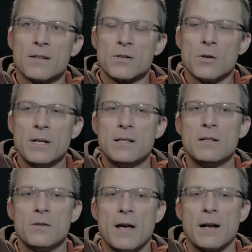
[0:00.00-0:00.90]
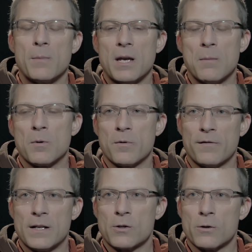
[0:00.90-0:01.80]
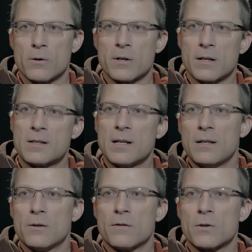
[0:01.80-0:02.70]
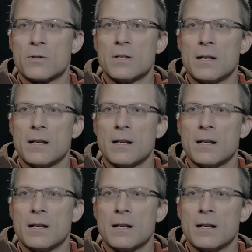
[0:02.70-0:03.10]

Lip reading: So I did do that. I became a professor at Oregon State University,